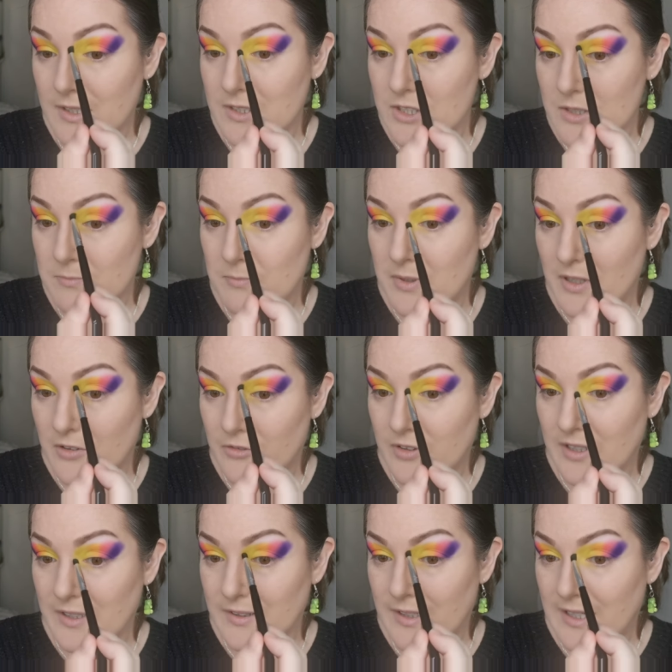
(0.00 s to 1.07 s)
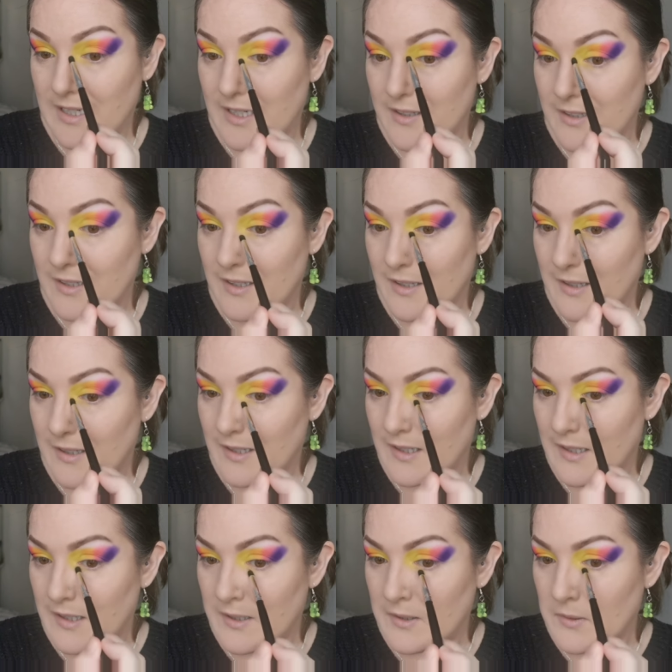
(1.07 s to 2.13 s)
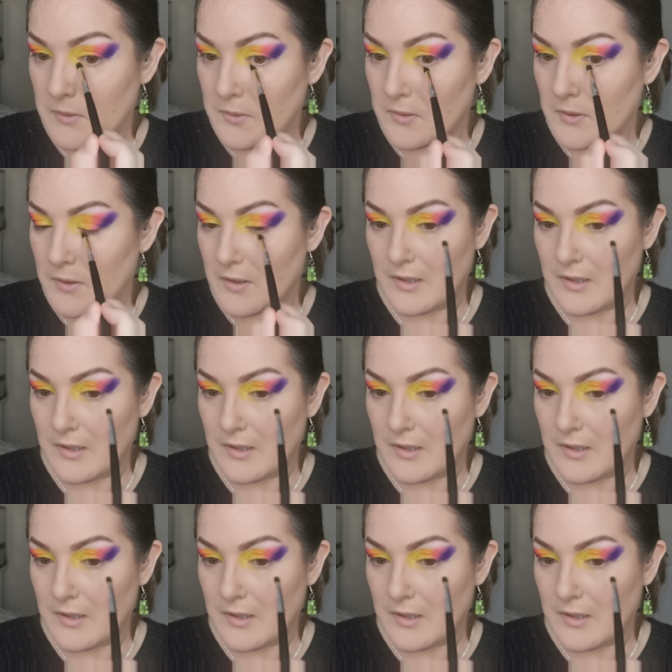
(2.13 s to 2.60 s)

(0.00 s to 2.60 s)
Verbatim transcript: and then just buffing that out